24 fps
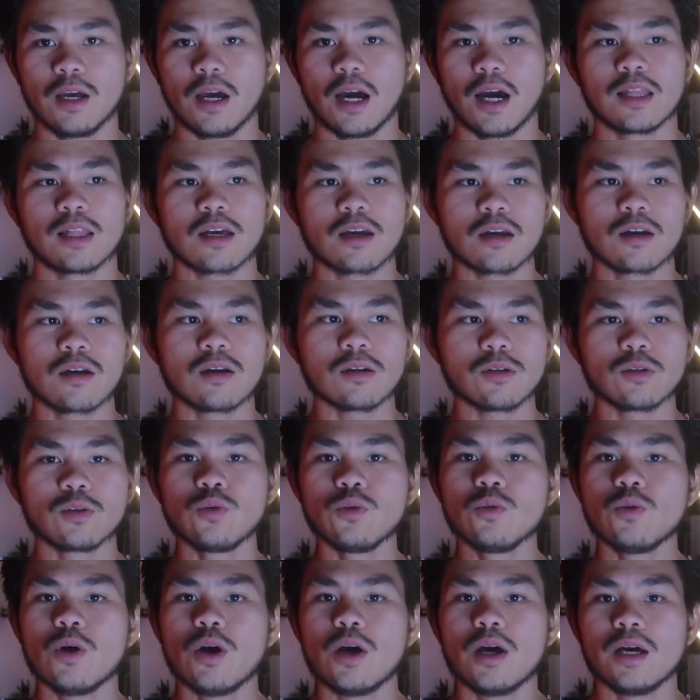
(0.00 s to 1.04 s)
I like a girl
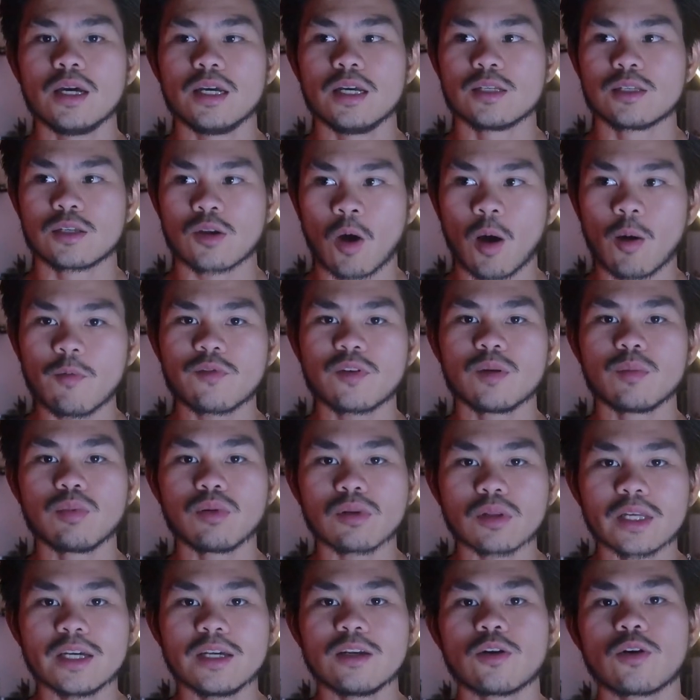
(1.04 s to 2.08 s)
who is
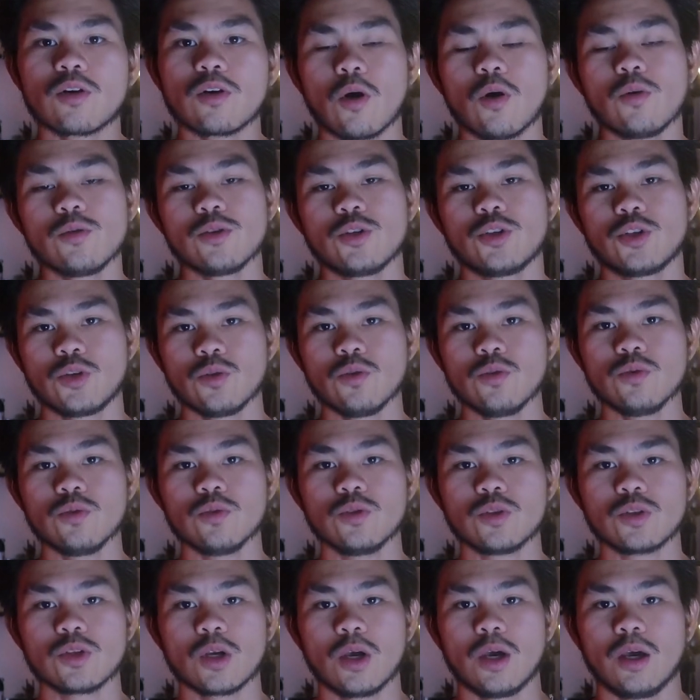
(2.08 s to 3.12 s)
comfortable in her own
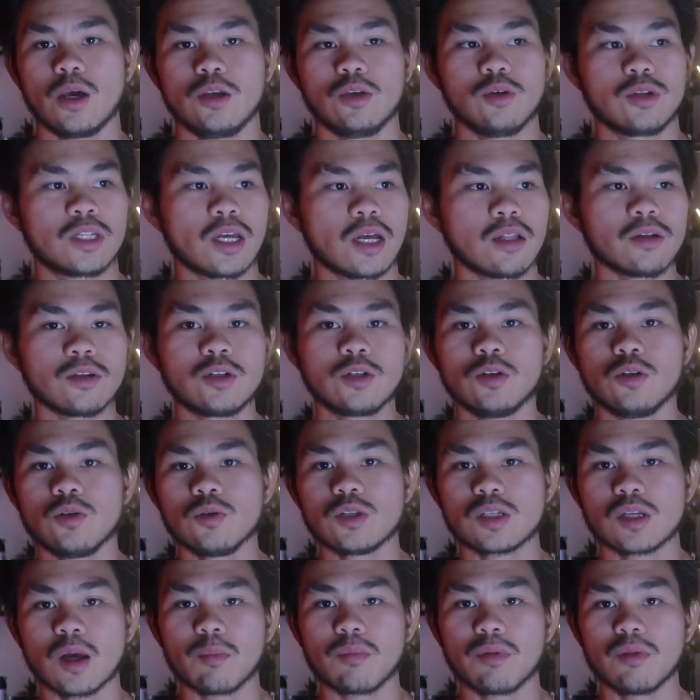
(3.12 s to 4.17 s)
shoes. You tell her to do
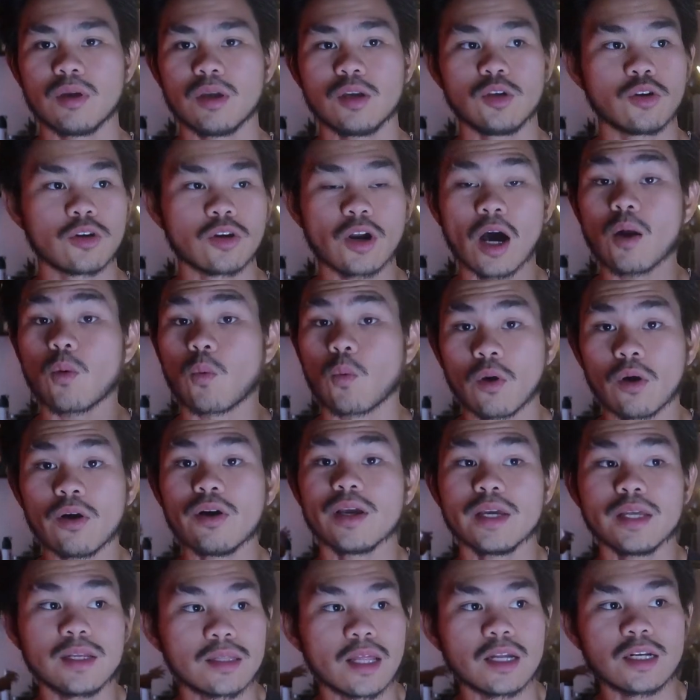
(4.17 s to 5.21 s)
something, you're not
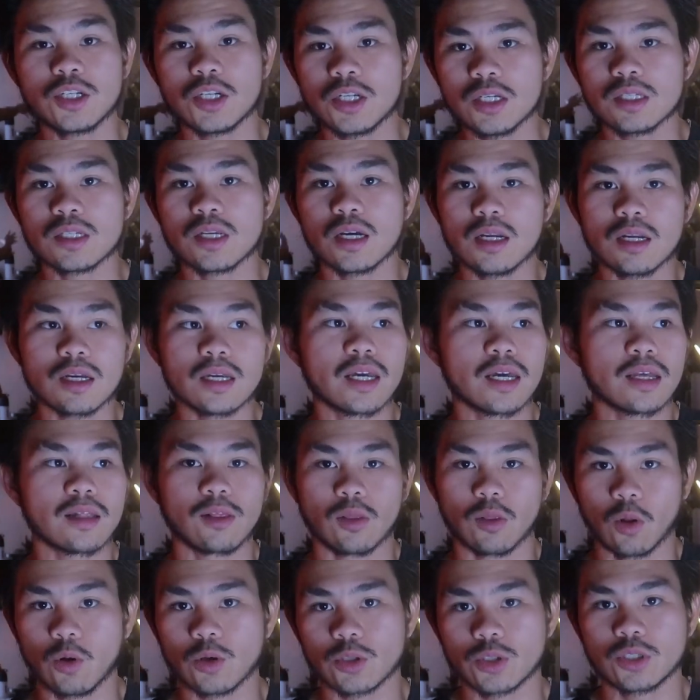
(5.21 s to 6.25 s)
worried that she's gonna get
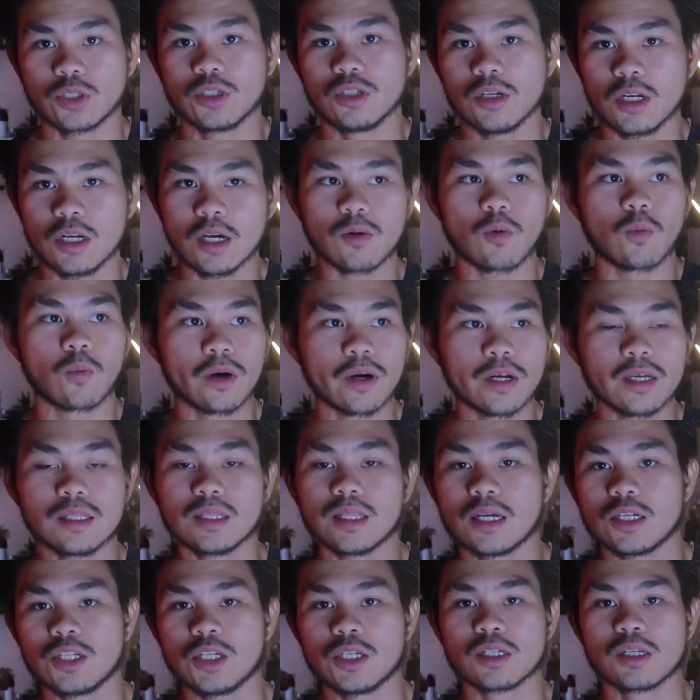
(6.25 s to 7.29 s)
lost. You're not worried
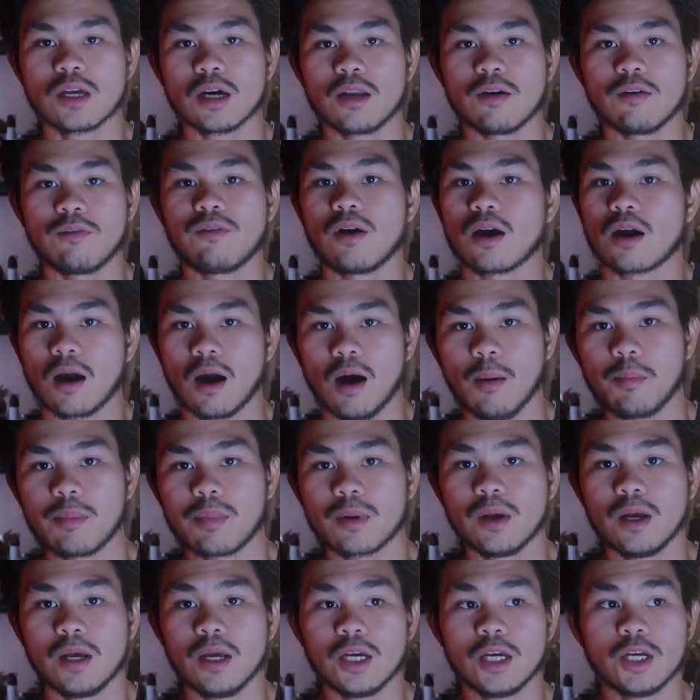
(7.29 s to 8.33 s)
that she's gonna fuck up.
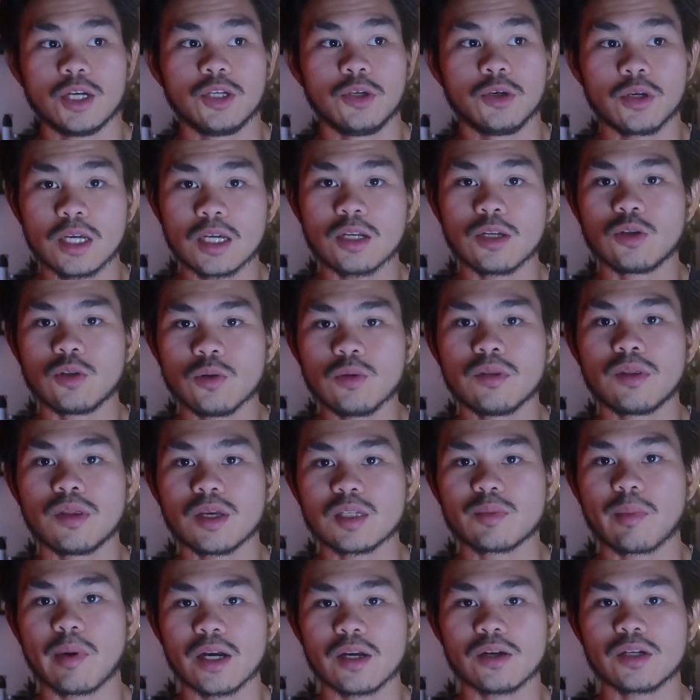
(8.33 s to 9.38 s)
You can do
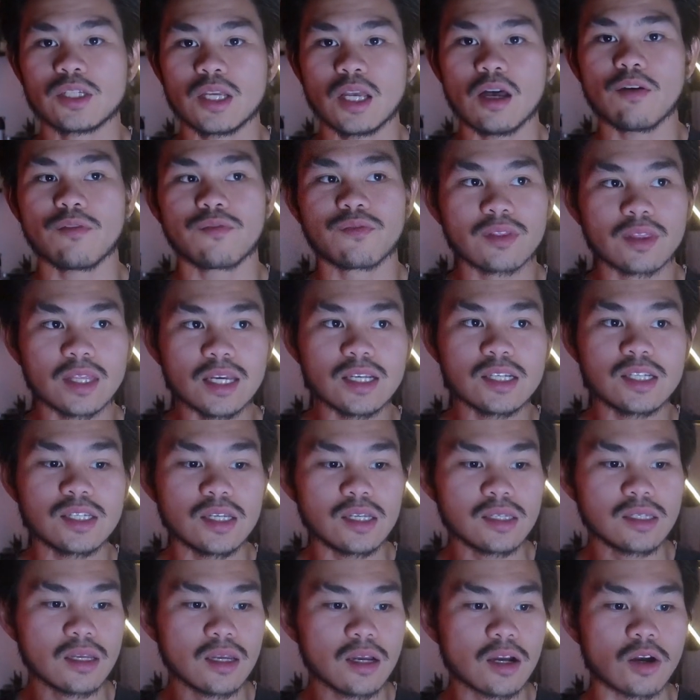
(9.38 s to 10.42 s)
things by yourself. This
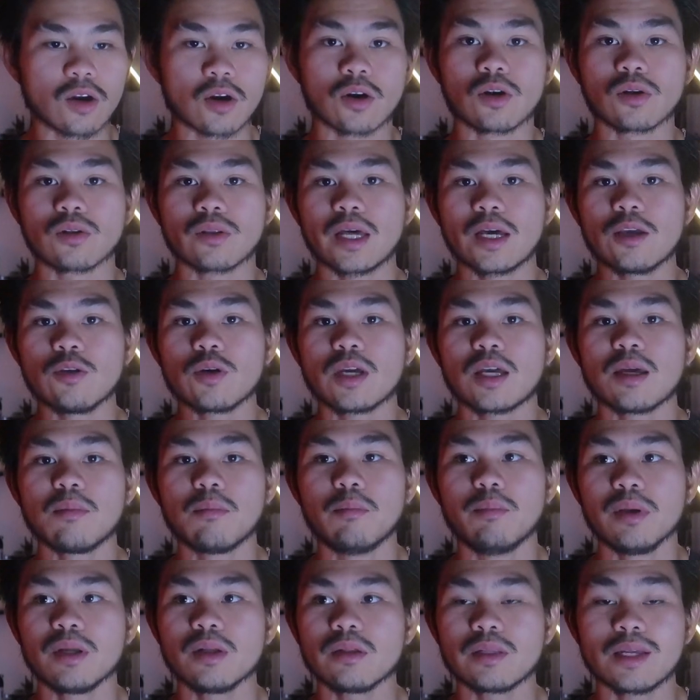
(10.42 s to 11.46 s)
is a girl that you can
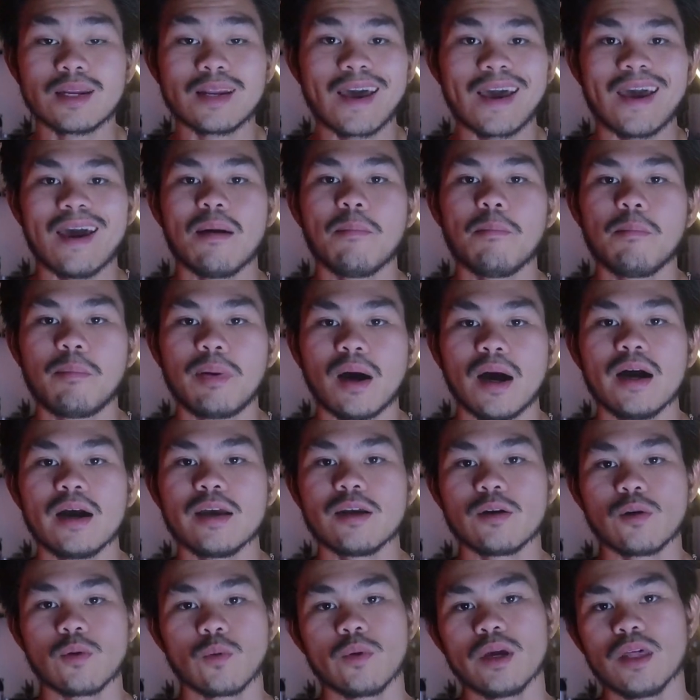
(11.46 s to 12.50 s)
build an
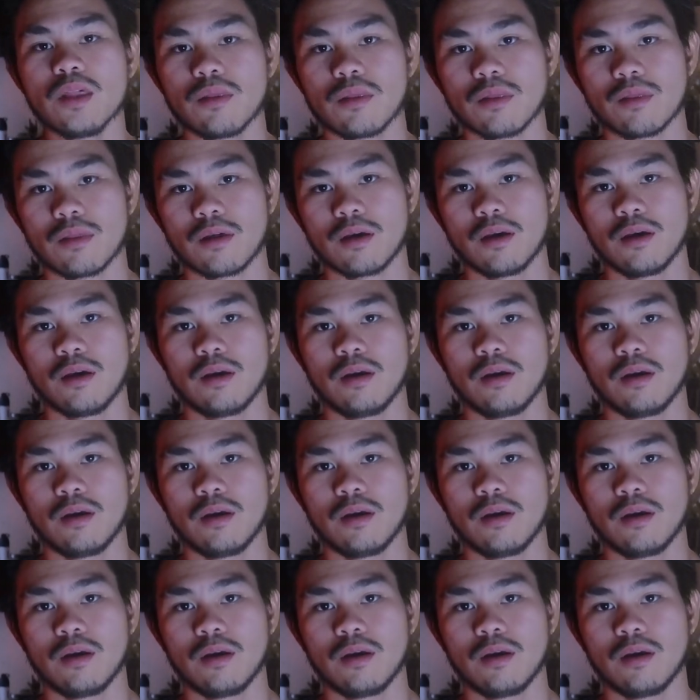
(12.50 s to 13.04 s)
empire with.